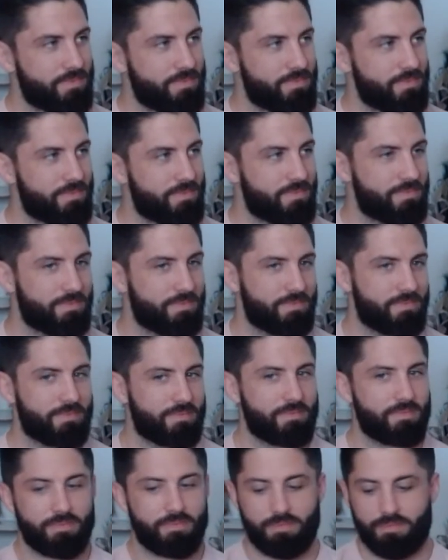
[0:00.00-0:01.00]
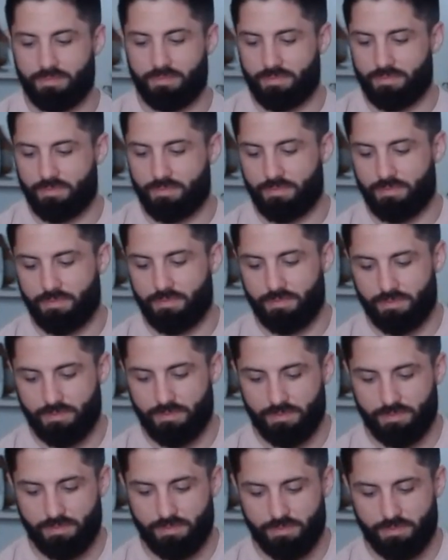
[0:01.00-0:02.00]

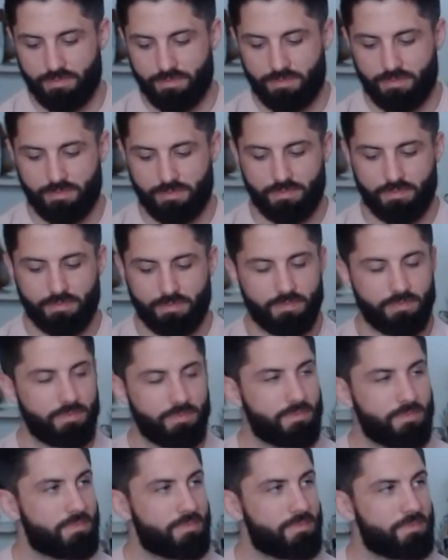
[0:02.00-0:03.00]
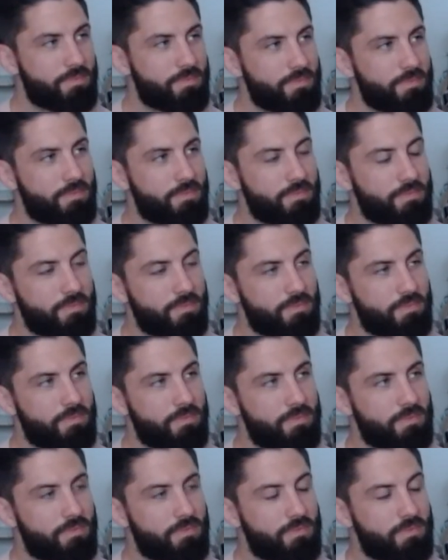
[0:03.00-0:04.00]

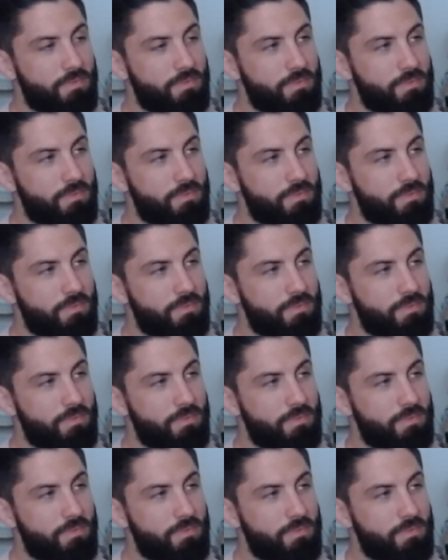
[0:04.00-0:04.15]
[no speech]